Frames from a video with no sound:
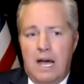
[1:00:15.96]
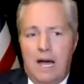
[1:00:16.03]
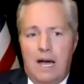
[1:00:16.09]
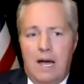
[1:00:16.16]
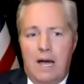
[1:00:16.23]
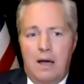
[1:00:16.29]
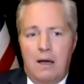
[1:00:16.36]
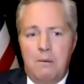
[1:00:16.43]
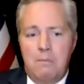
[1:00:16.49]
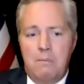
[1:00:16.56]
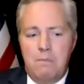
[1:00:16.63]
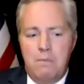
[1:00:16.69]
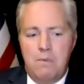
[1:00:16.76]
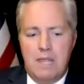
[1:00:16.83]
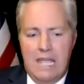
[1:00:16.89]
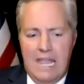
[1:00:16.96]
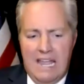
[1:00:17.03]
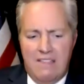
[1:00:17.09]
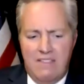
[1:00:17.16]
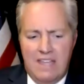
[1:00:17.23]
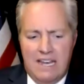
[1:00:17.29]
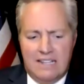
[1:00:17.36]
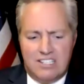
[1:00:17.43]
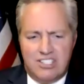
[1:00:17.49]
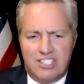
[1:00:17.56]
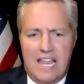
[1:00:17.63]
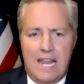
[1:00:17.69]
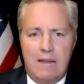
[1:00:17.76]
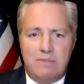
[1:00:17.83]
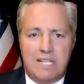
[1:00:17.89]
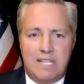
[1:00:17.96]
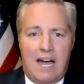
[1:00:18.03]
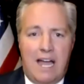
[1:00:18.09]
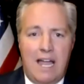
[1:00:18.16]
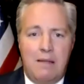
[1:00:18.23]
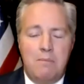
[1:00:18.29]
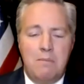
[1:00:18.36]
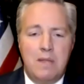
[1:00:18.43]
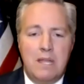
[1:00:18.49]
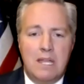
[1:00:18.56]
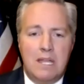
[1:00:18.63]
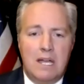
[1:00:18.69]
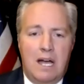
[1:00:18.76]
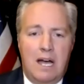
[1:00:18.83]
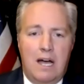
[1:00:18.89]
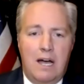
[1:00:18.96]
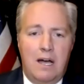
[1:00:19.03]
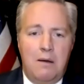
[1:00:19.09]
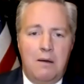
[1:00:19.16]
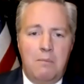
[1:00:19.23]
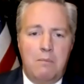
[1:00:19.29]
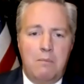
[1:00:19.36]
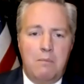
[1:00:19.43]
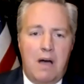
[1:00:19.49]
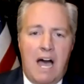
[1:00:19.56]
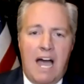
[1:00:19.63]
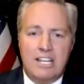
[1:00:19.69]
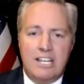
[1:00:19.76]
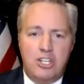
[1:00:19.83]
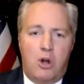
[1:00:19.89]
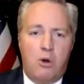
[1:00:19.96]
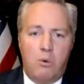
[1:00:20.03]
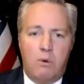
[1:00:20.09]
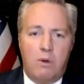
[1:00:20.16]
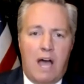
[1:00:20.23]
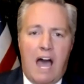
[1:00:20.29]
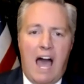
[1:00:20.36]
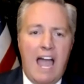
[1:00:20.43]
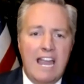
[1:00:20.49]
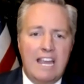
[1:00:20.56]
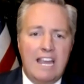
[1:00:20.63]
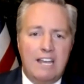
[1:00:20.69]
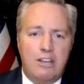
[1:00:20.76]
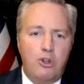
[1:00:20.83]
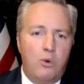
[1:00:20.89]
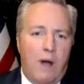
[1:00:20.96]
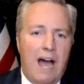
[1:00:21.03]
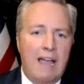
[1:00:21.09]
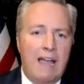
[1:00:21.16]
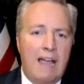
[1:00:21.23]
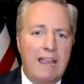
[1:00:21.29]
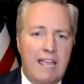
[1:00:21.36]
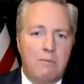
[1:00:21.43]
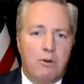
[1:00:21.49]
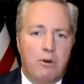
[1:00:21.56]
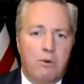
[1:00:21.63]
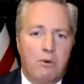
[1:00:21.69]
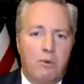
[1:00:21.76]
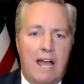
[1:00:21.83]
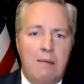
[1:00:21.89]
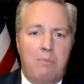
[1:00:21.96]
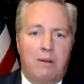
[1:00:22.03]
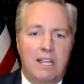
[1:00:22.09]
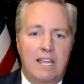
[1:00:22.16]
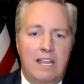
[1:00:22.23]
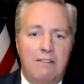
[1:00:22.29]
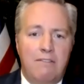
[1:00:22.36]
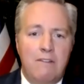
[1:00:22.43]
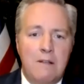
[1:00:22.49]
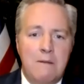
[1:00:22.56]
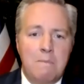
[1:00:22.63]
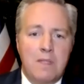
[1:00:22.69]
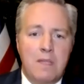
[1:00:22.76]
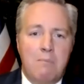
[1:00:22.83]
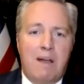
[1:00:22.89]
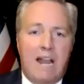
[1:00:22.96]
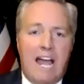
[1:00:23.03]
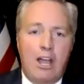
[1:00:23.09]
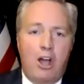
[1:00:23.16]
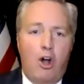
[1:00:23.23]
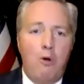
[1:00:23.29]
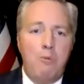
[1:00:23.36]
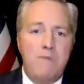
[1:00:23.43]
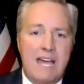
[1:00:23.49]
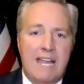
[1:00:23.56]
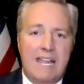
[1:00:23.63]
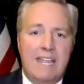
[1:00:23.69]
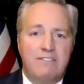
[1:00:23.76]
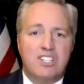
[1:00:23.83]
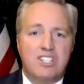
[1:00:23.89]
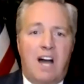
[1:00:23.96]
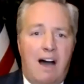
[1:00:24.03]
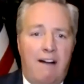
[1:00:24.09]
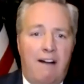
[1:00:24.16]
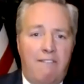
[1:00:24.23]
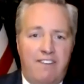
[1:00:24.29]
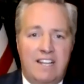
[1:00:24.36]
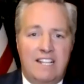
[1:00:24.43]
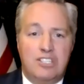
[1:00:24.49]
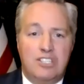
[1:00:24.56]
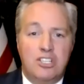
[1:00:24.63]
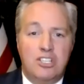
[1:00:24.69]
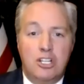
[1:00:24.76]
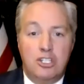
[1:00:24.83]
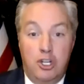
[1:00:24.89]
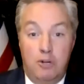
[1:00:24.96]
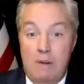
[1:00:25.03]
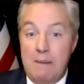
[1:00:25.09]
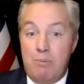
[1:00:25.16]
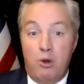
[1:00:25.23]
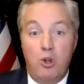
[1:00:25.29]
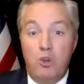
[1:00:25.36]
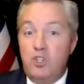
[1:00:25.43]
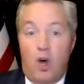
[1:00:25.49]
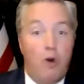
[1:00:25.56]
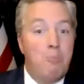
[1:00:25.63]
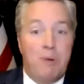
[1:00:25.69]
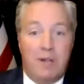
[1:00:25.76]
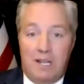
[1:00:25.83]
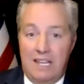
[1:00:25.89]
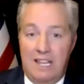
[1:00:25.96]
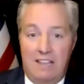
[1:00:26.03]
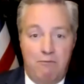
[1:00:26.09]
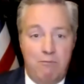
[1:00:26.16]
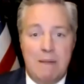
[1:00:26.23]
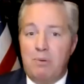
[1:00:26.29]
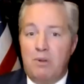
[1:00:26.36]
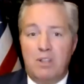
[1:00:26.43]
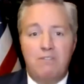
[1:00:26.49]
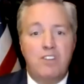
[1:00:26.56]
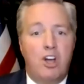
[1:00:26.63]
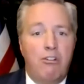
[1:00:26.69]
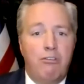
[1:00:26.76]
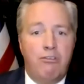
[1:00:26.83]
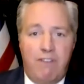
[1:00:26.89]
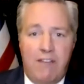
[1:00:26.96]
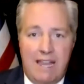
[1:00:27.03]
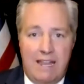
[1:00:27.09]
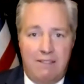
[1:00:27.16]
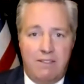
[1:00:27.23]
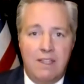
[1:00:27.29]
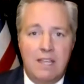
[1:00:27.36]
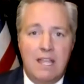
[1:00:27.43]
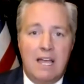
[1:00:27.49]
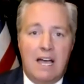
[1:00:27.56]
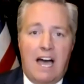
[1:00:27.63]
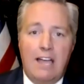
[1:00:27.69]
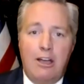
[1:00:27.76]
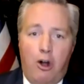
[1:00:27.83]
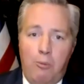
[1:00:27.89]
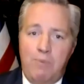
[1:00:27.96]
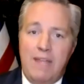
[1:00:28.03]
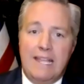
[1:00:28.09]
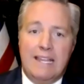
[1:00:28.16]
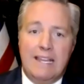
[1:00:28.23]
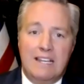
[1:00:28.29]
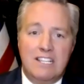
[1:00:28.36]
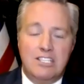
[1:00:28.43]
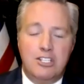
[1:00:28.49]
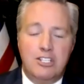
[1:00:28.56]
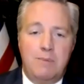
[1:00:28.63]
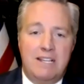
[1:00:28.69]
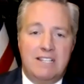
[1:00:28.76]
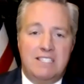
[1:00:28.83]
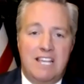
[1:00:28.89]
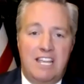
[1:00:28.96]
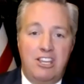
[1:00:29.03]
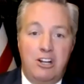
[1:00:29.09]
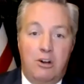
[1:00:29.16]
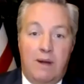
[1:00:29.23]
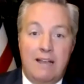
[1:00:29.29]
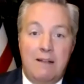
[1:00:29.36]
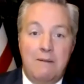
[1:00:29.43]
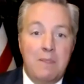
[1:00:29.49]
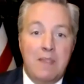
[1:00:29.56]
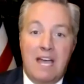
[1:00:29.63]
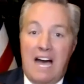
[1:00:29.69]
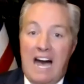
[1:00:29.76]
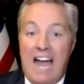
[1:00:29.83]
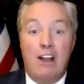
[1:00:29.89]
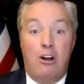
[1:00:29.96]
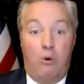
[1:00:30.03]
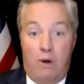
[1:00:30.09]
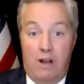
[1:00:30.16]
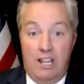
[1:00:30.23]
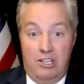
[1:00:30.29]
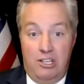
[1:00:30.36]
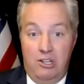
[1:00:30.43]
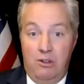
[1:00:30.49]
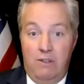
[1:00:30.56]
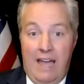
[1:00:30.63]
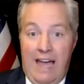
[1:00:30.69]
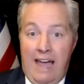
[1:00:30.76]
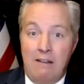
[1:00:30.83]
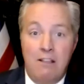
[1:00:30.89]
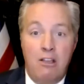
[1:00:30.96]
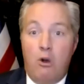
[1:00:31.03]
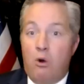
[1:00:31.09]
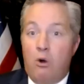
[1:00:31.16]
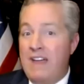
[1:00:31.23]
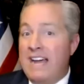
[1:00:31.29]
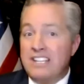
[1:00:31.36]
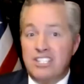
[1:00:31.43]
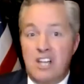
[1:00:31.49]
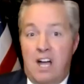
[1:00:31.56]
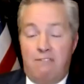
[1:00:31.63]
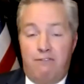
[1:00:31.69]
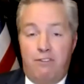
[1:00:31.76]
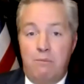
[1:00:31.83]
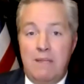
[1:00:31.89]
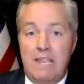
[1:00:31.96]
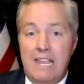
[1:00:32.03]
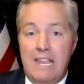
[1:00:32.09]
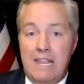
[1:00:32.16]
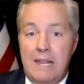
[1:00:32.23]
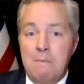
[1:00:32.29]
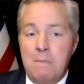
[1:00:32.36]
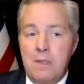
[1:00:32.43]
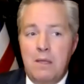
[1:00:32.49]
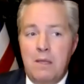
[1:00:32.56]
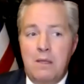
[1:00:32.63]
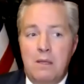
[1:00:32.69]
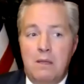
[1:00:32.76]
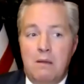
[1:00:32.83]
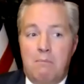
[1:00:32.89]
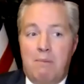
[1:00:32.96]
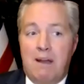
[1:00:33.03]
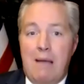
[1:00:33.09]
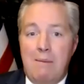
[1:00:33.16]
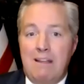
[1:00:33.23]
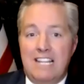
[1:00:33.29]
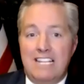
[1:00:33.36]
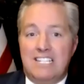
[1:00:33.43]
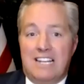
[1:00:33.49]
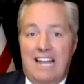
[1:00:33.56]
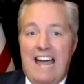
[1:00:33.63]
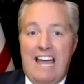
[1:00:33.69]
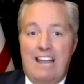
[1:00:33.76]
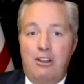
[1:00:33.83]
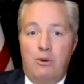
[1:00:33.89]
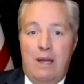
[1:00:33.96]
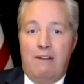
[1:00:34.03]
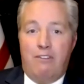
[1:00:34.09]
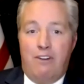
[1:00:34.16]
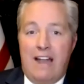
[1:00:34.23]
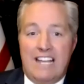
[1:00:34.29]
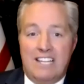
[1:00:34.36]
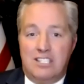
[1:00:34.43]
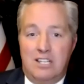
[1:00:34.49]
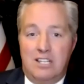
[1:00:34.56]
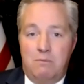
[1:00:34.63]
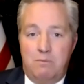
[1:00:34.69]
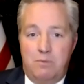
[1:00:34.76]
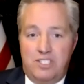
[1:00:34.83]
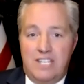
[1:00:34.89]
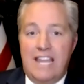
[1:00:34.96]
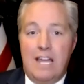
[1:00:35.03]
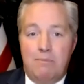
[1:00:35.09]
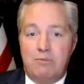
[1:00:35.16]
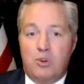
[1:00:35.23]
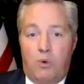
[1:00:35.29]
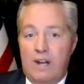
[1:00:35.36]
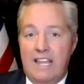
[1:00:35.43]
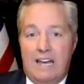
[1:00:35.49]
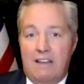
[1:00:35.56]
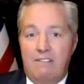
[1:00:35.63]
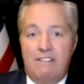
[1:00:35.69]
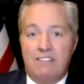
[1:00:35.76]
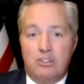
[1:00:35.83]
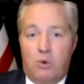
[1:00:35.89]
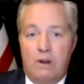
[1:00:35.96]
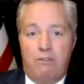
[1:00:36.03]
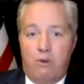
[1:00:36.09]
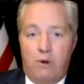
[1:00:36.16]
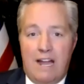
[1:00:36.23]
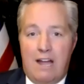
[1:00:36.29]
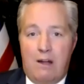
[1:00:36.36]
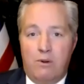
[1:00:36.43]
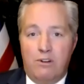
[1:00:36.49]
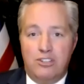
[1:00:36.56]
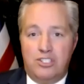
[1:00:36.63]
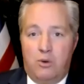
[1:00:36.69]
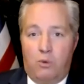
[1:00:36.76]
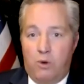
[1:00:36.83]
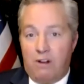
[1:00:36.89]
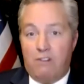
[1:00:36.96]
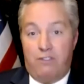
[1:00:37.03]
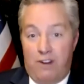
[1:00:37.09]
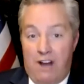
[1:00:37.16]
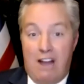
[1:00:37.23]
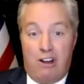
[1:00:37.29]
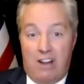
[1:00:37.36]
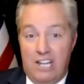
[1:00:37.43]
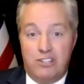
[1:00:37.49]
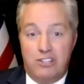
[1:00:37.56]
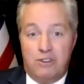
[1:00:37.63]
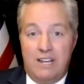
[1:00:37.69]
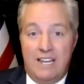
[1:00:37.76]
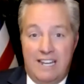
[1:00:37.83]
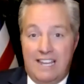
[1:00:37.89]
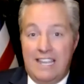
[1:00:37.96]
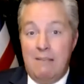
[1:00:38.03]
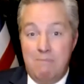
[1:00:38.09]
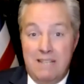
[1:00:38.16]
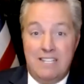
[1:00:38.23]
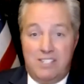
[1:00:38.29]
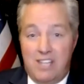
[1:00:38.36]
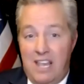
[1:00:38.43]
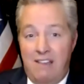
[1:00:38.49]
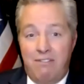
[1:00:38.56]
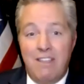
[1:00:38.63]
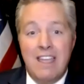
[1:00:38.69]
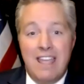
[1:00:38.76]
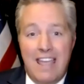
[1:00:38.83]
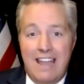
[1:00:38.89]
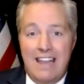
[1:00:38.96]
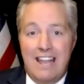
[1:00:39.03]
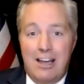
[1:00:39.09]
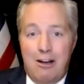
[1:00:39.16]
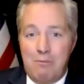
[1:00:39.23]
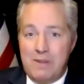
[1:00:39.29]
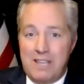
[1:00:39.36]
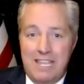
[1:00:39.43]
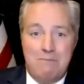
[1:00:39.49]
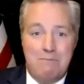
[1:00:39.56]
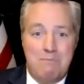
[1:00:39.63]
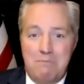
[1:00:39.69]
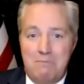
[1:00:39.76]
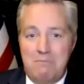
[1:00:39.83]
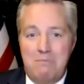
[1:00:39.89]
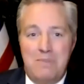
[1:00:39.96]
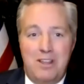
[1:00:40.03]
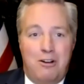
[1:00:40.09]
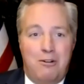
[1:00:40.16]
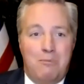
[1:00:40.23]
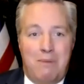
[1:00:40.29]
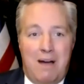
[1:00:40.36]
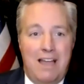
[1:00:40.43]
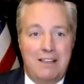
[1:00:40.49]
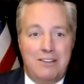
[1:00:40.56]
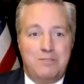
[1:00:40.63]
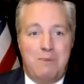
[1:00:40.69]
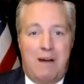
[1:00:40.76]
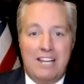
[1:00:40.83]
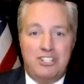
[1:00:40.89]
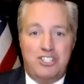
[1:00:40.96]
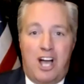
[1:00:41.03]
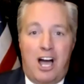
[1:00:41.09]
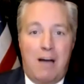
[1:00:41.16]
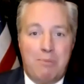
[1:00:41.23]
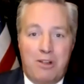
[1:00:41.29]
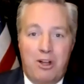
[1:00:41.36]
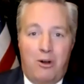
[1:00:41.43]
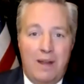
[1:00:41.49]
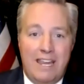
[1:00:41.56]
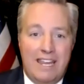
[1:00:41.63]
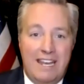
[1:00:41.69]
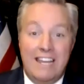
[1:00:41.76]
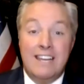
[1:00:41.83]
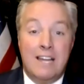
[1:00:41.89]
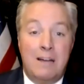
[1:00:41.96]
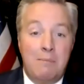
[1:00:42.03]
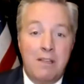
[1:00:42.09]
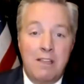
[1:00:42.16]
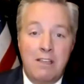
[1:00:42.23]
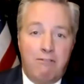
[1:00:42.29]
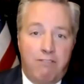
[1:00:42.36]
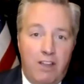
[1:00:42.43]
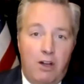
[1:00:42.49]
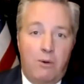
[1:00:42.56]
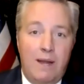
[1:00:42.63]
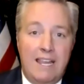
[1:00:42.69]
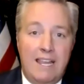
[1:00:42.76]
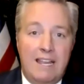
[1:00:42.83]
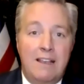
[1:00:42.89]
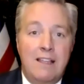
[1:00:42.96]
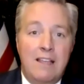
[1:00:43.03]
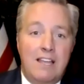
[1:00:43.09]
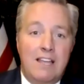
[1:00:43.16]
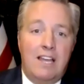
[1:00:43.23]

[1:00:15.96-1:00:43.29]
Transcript: And then at the same time, I don't hide who I am or what I believe, but I hope that gives confidence to people who don't believe, people of no faith. I hope they can listen to me and say, you know what? I don't want to do that, or that's not for me, but I'm at least glad whoever has to stay up 20 out of every 24 hours to work for our country and to keep me safe and to help keep, you know, my job going and income flowing, and